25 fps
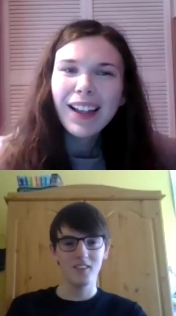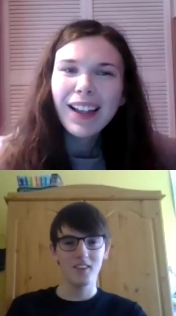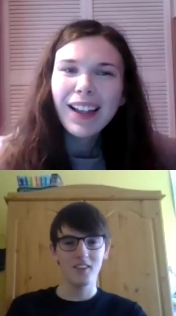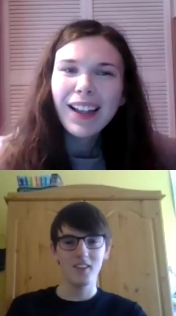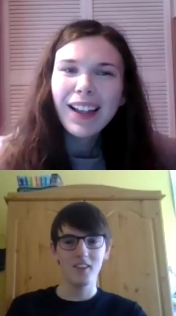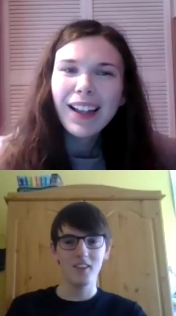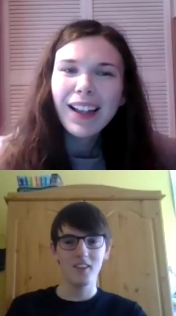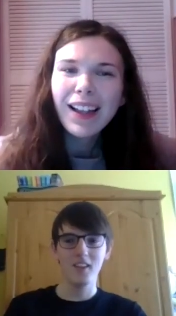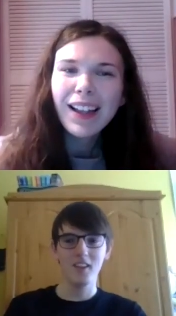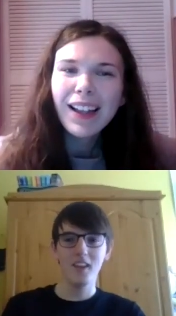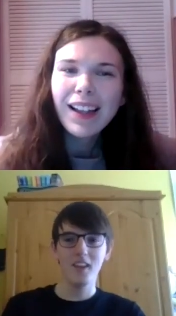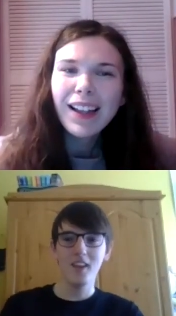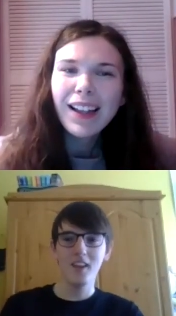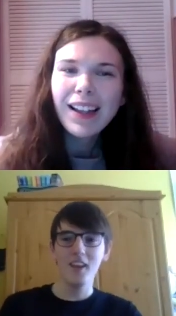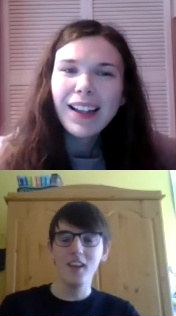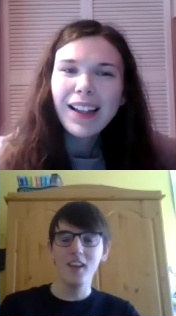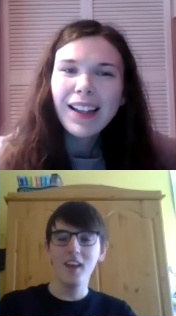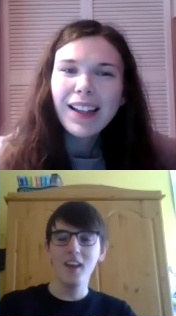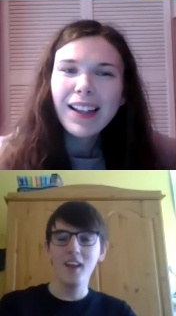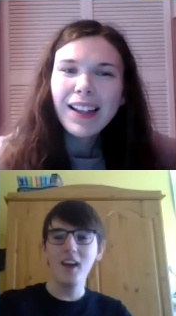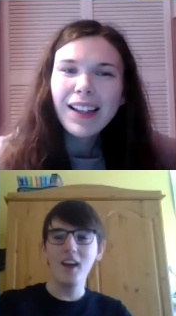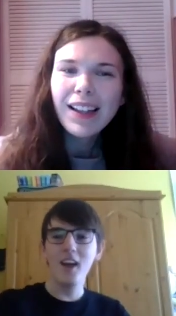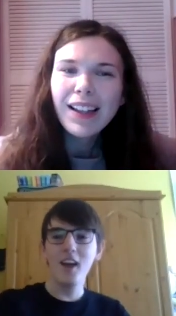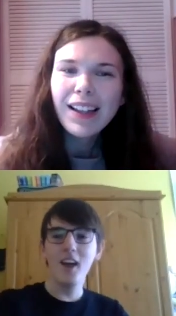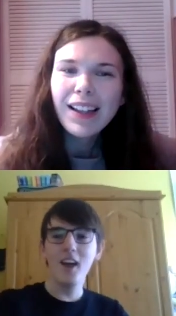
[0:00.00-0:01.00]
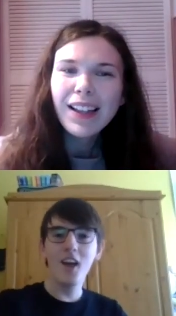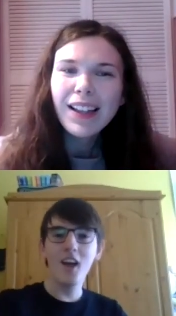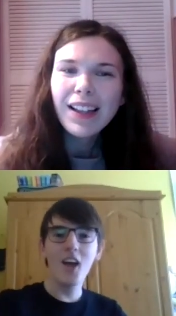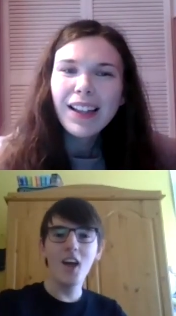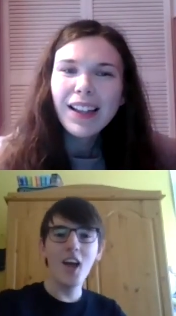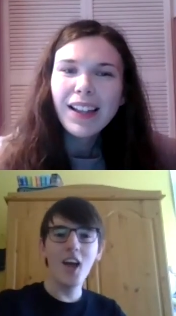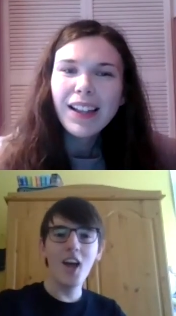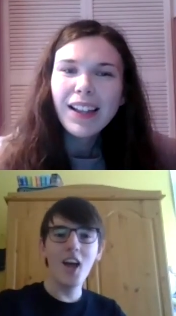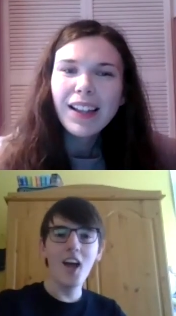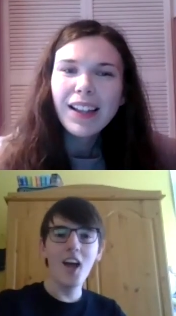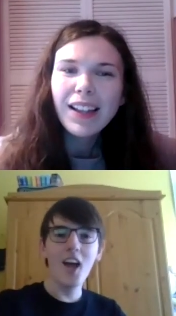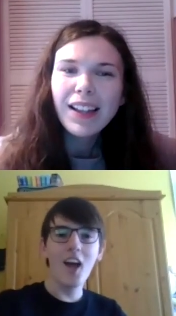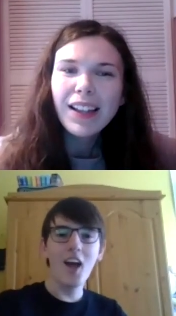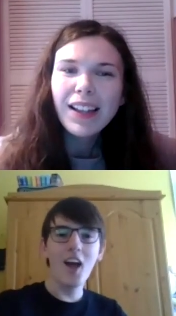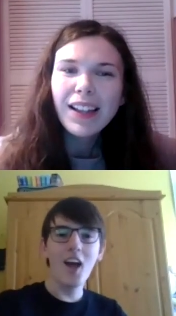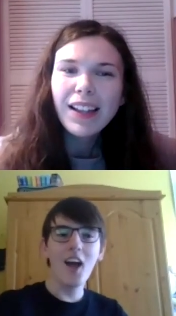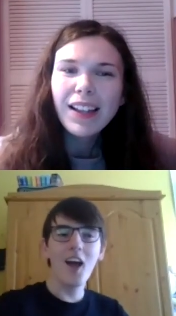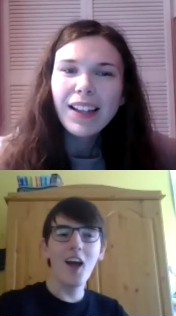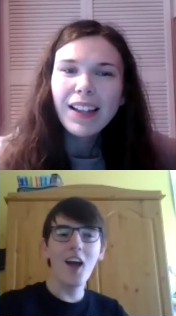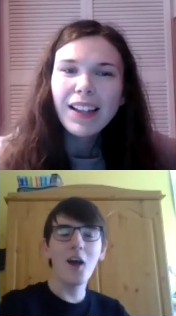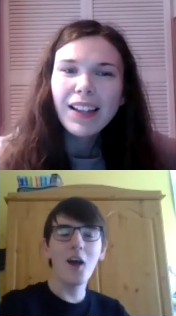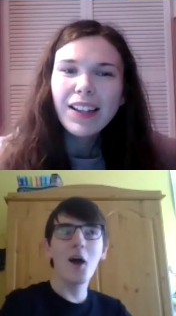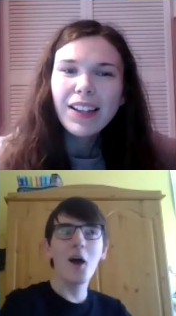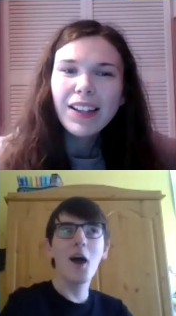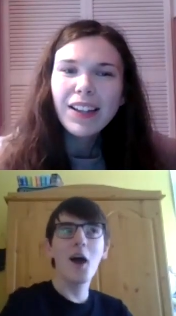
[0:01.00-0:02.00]

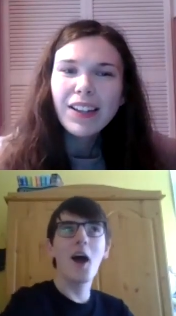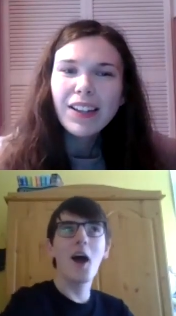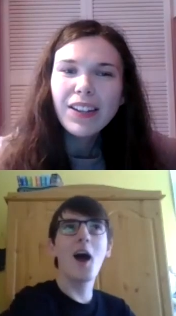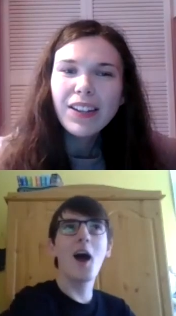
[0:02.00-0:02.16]
(no one is talking)